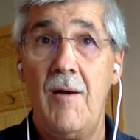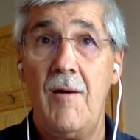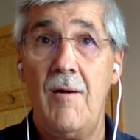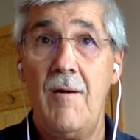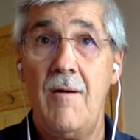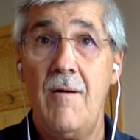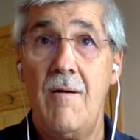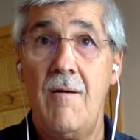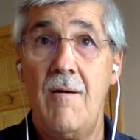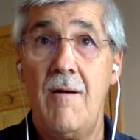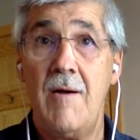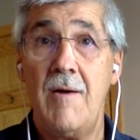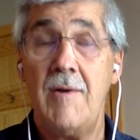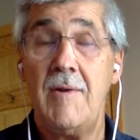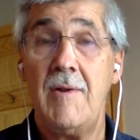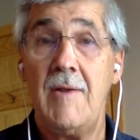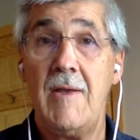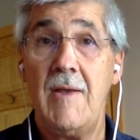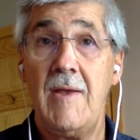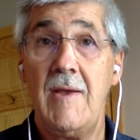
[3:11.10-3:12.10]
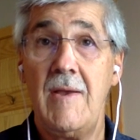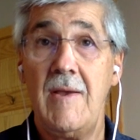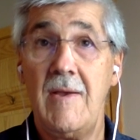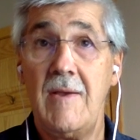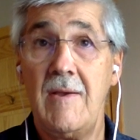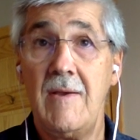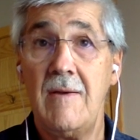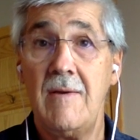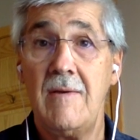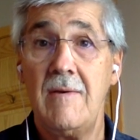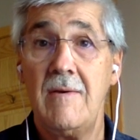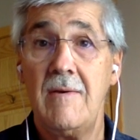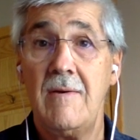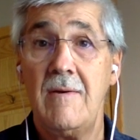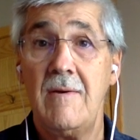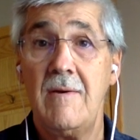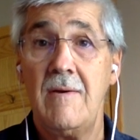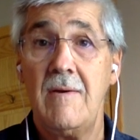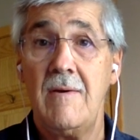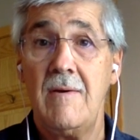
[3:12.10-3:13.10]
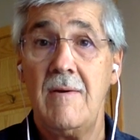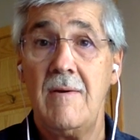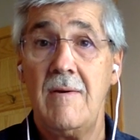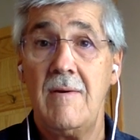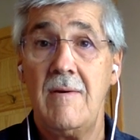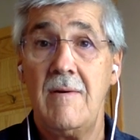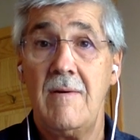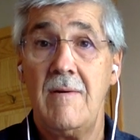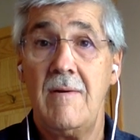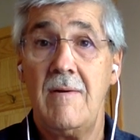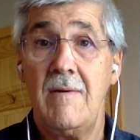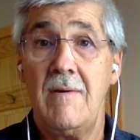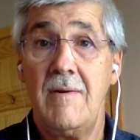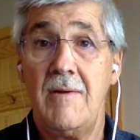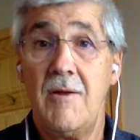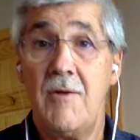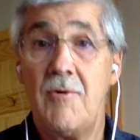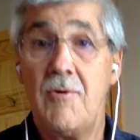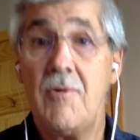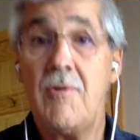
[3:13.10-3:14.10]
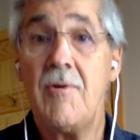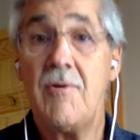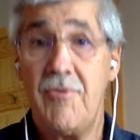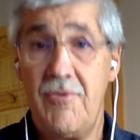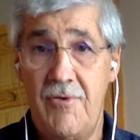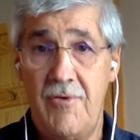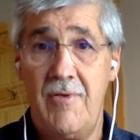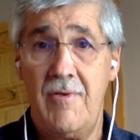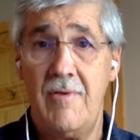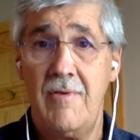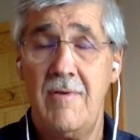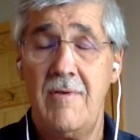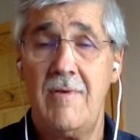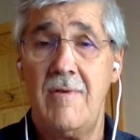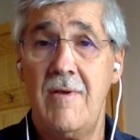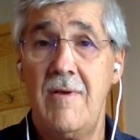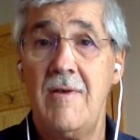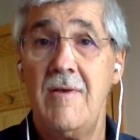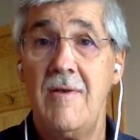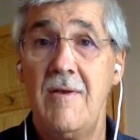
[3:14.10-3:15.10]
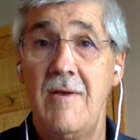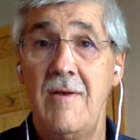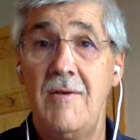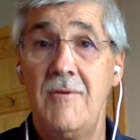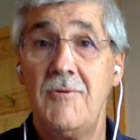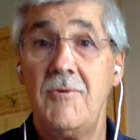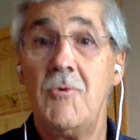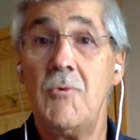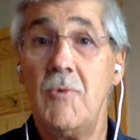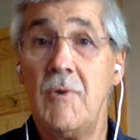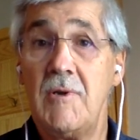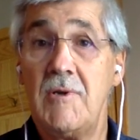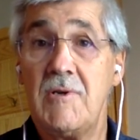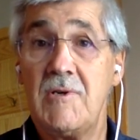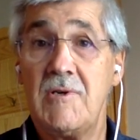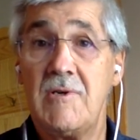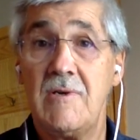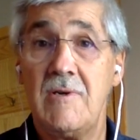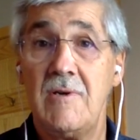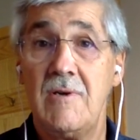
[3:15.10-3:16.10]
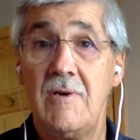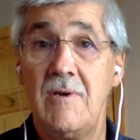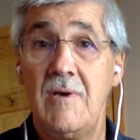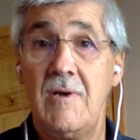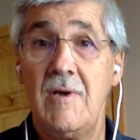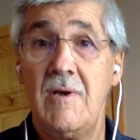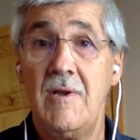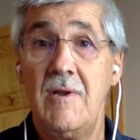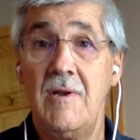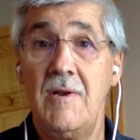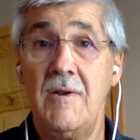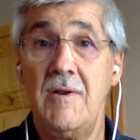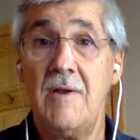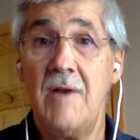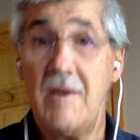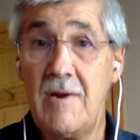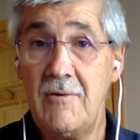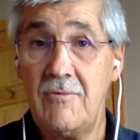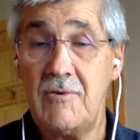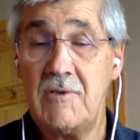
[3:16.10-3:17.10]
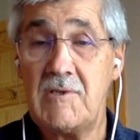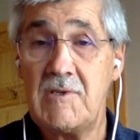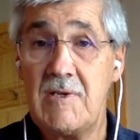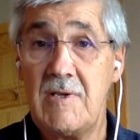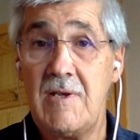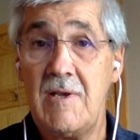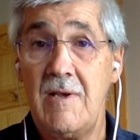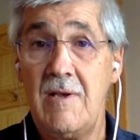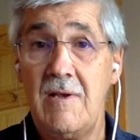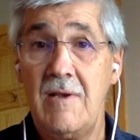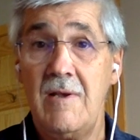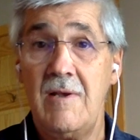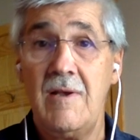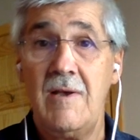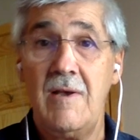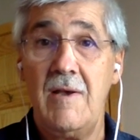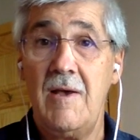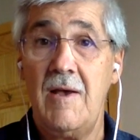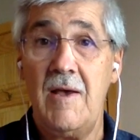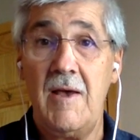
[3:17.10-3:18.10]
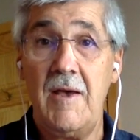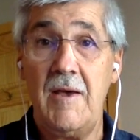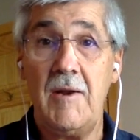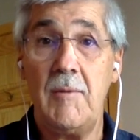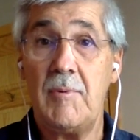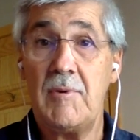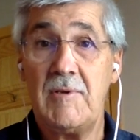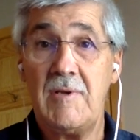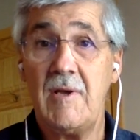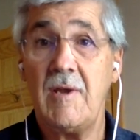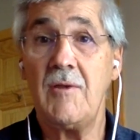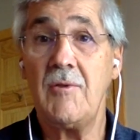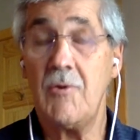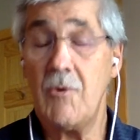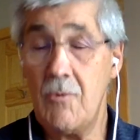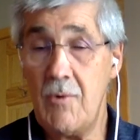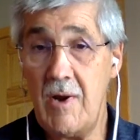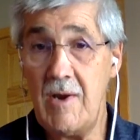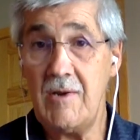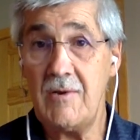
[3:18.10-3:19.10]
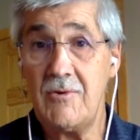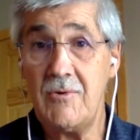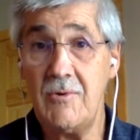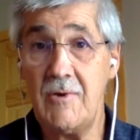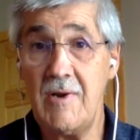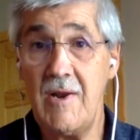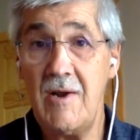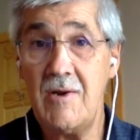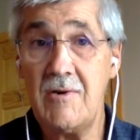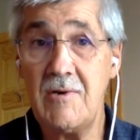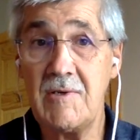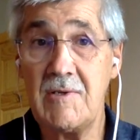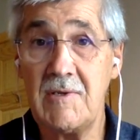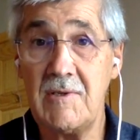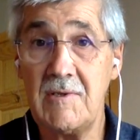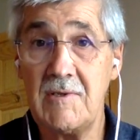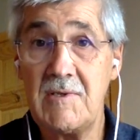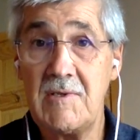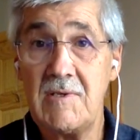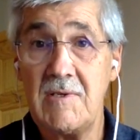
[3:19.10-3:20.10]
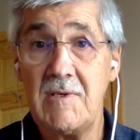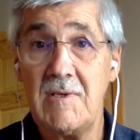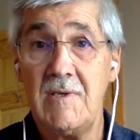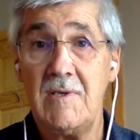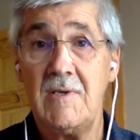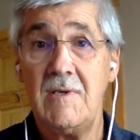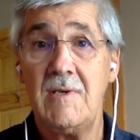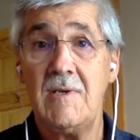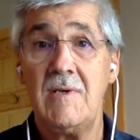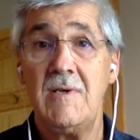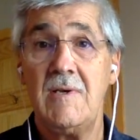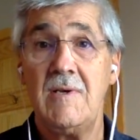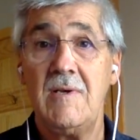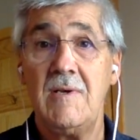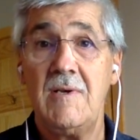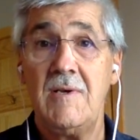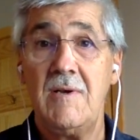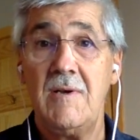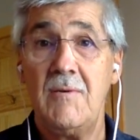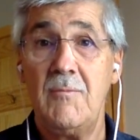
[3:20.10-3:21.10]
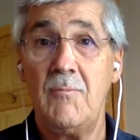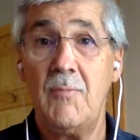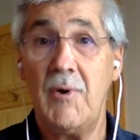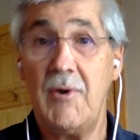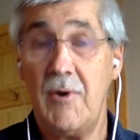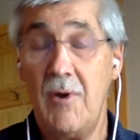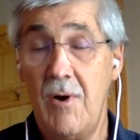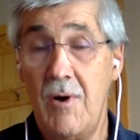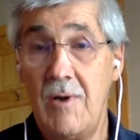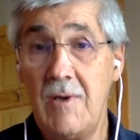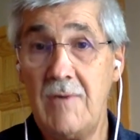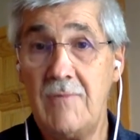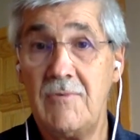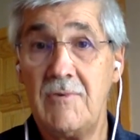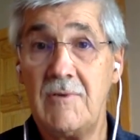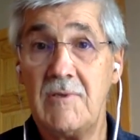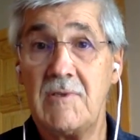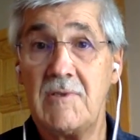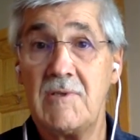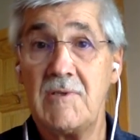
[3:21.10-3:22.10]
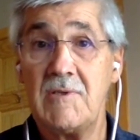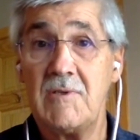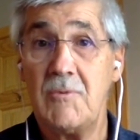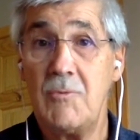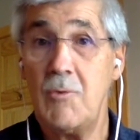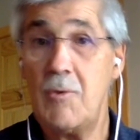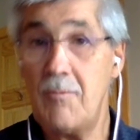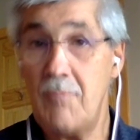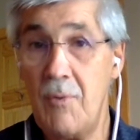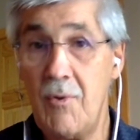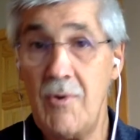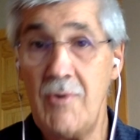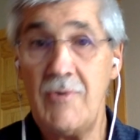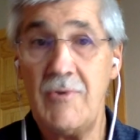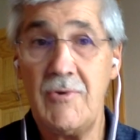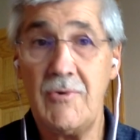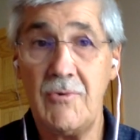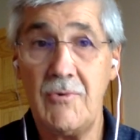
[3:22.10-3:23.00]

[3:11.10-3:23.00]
on an earth to which none of us had a particular right to inheritance, but all of us were born to.